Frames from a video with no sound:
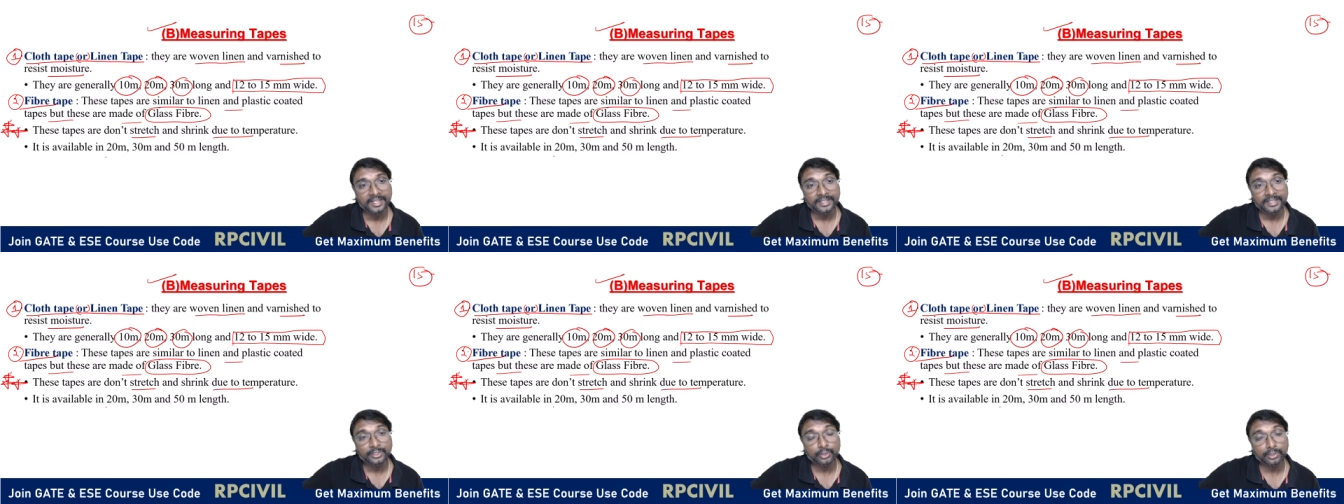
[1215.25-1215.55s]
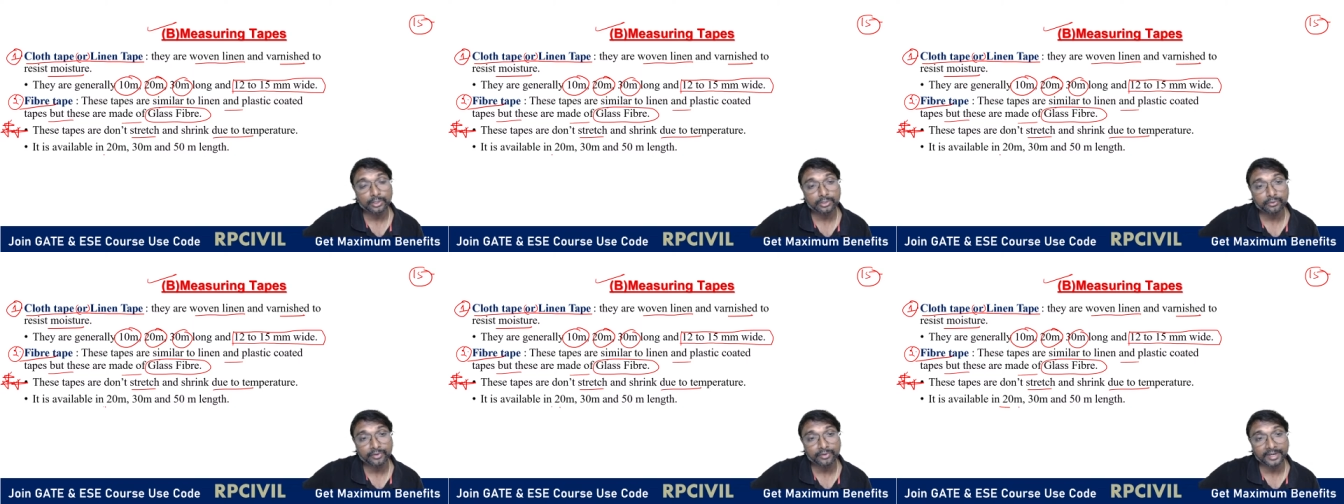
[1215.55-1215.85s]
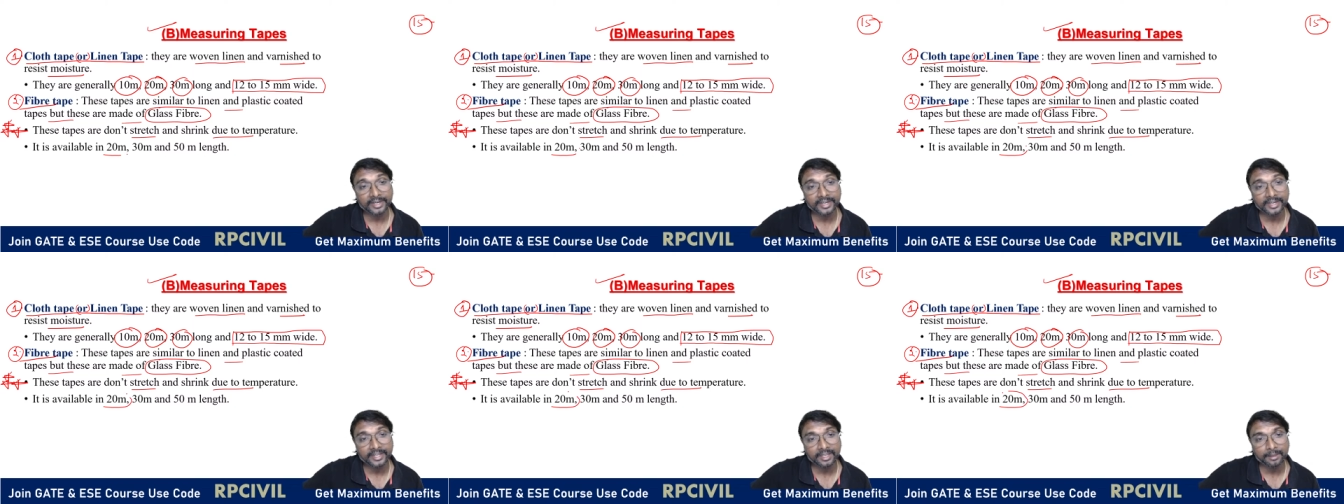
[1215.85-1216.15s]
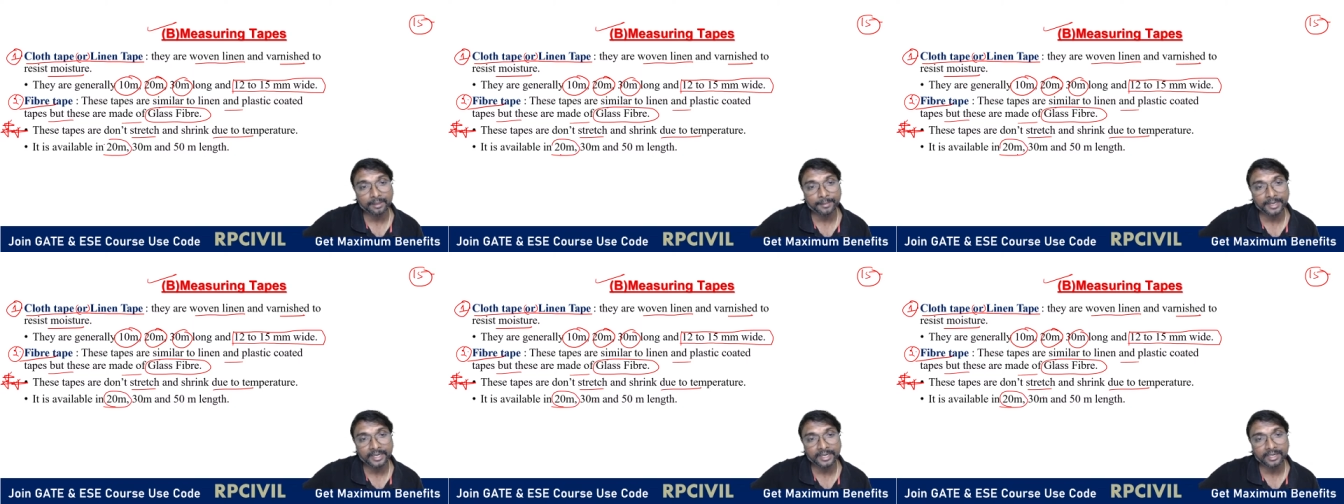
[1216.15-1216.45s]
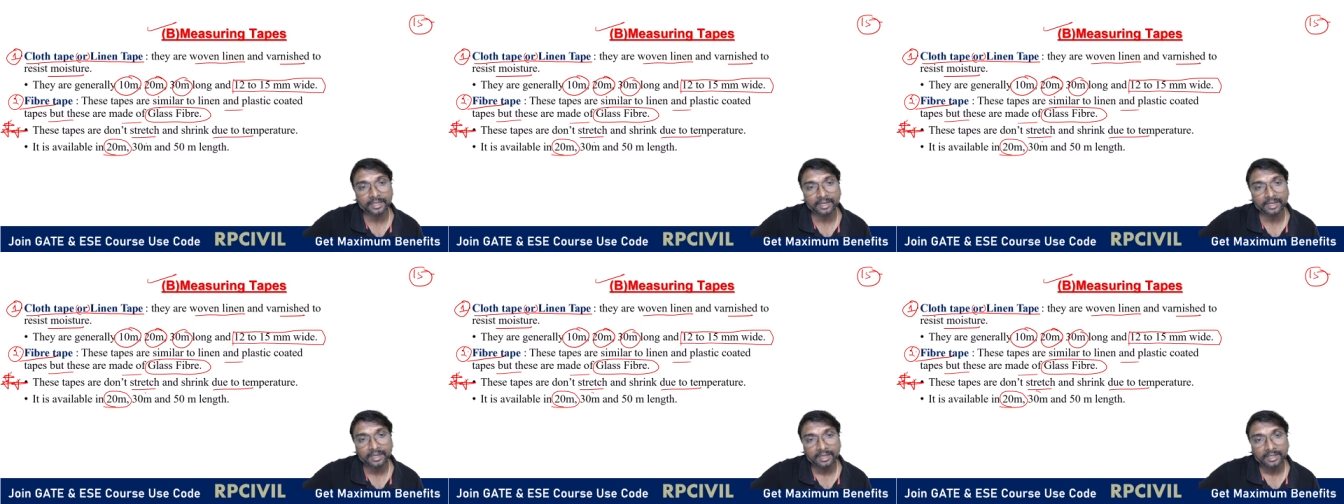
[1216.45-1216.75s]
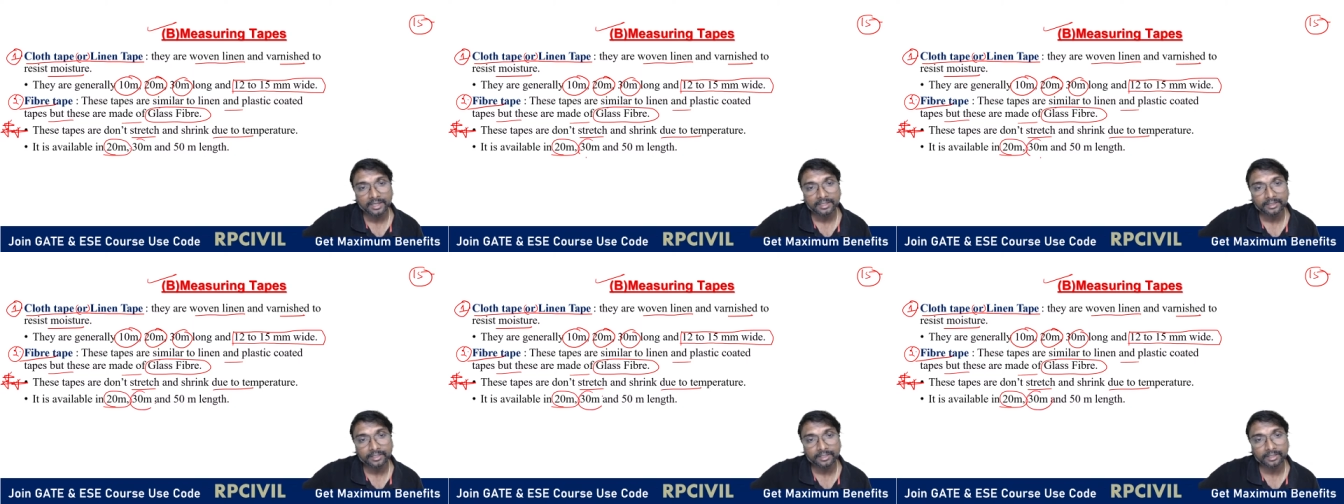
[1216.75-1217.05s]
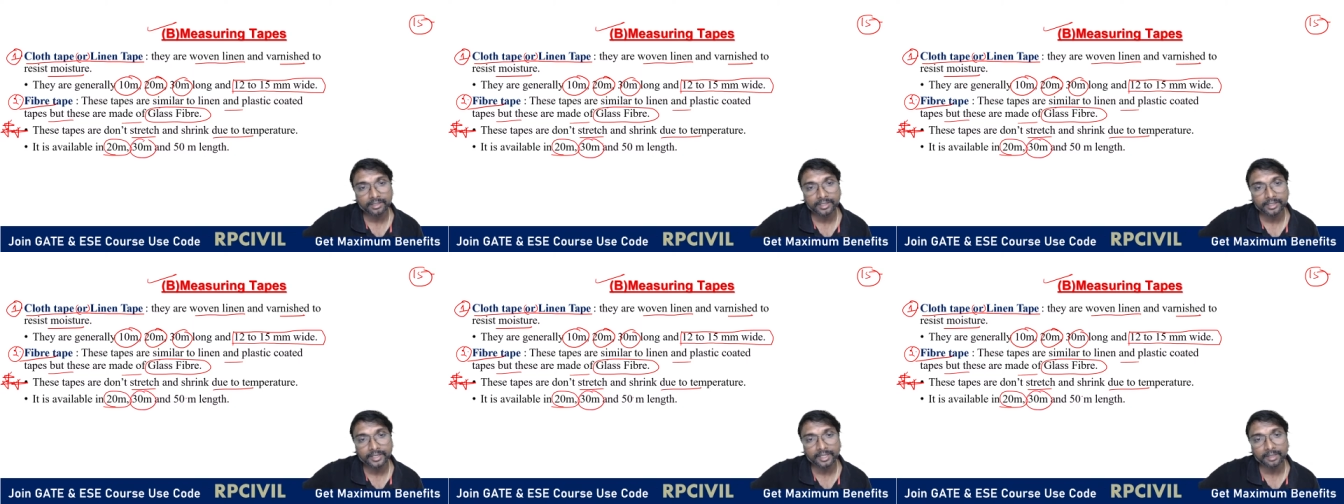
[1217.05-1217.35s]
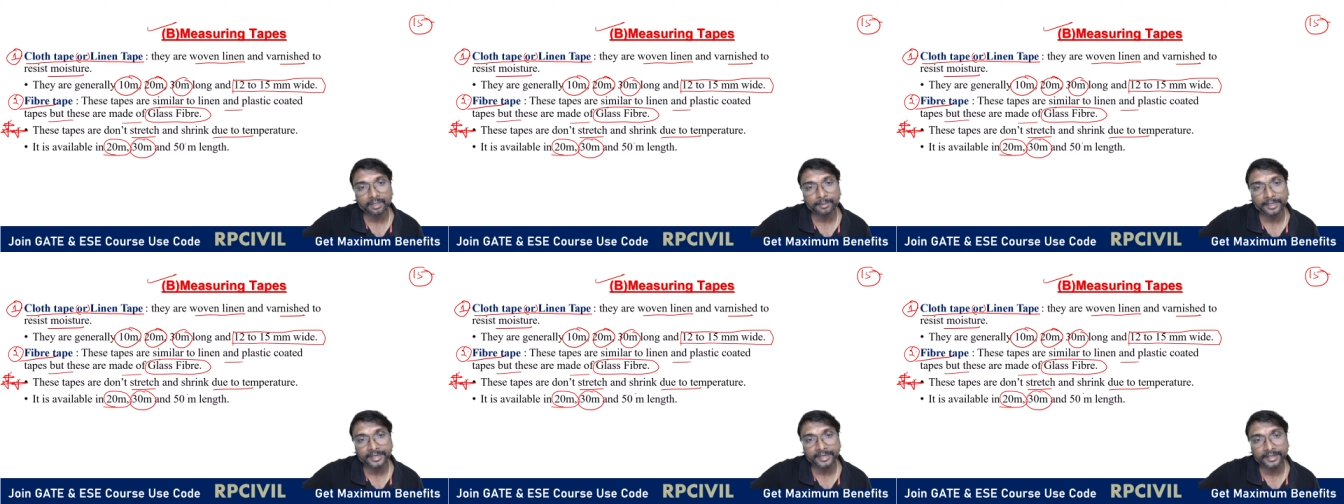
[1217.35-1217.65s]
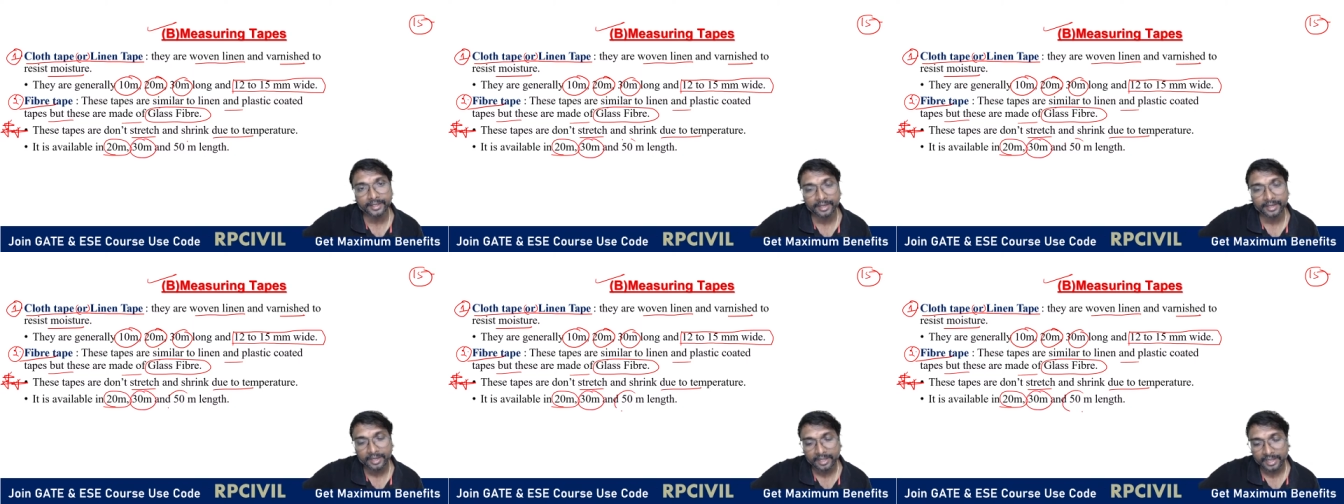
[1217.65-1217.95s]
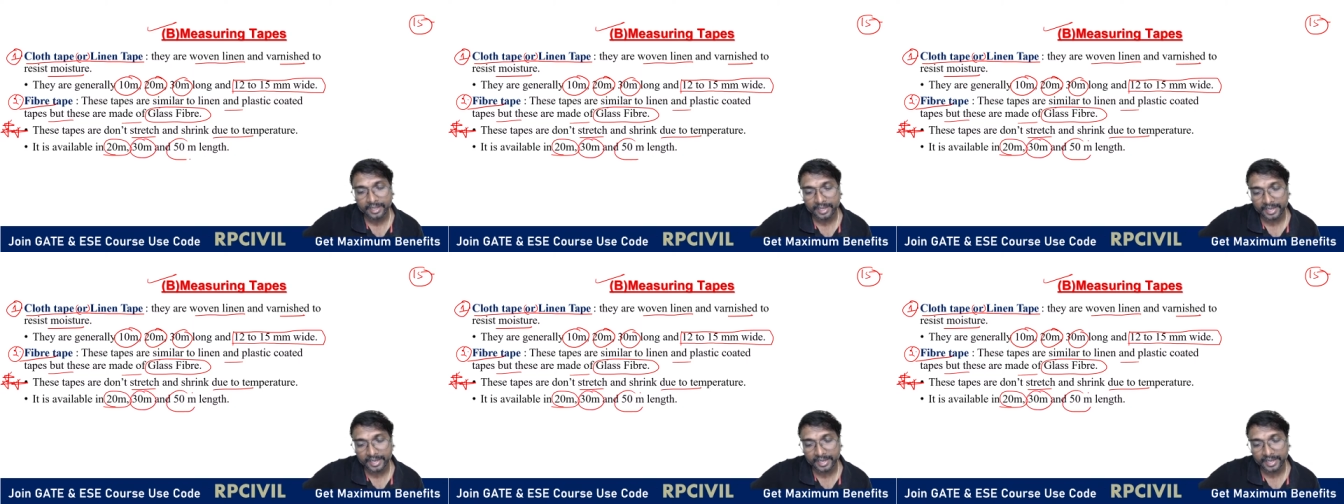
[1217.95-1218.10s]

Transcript: So 20 meter, 30 meter